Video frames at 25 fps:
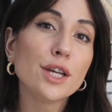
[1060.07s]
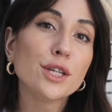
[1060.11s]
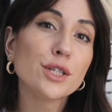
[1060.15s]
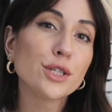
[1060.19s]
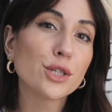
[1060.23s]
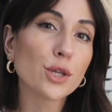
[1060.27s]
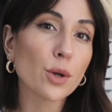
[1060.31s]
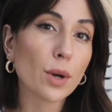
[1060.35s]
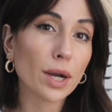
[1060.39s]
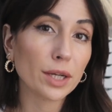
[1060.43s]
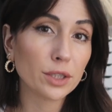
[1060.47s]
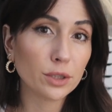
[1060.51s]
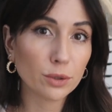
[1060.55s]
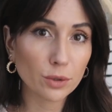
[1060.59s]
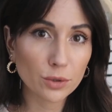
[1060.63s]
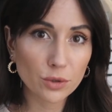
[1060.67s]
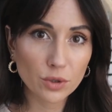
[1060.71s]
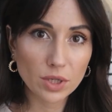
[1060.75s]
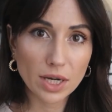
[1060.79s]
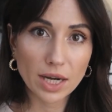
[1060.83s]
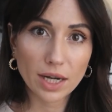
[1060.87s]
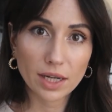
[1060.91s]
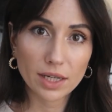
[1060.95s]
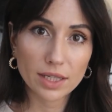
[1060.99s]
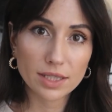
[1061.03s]
So I told you
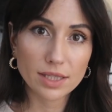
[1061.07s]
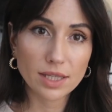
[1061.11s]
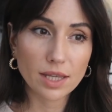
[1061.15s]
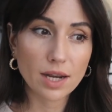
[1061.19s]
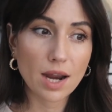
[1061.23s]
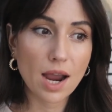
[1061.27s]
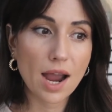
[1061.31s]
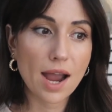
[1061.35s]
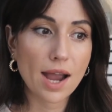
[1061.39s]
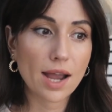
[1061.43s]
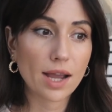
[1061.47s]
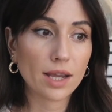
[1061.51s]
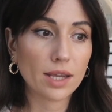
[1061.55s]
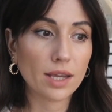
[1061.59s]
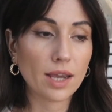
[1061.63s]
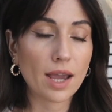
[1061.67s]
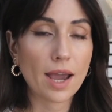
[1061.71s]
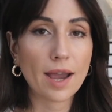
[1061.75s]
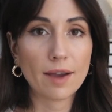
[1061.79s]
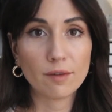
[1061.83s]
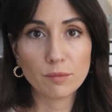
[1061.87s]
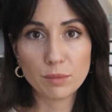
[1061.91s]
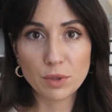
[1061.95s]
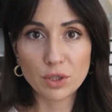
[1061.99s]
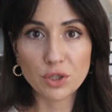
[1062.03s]
guys that I
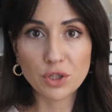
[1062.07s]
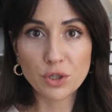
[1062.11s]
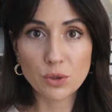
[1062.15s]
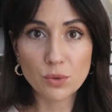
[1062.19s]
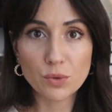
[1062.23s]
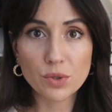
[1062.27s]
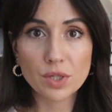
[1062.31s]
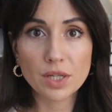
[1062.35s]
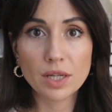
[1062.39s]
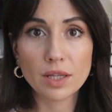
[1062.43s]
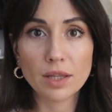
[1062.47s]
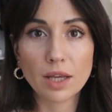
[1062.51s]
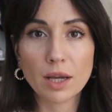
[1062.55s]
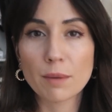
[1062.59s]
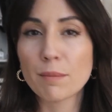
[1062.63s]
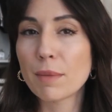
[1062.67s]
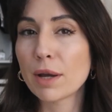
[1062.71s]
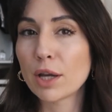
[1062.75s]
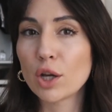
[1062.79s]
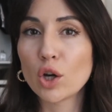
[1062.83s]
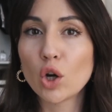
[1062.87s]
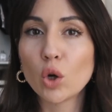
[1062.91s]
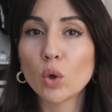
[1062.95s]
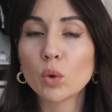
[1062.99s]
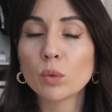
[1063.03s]
have been using like
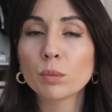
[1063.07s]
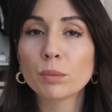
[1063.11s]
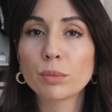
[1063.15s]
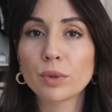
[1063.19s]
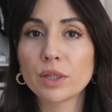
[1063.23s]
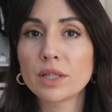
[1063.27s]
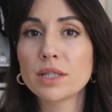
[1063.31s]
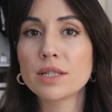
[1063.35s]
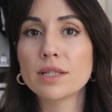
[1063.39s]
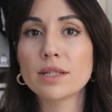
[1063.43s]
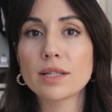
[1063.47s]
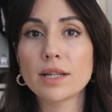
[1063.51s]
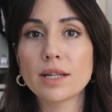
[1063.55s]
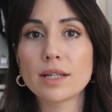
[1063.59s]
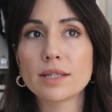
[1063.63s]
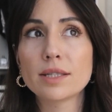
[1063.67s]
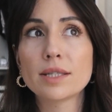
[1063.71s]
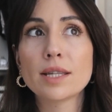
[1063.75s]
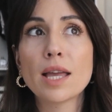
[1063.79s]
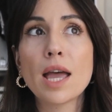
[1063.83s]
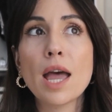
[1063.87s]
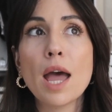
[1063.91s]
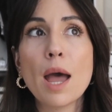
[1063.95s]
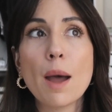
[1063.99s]
my own presets,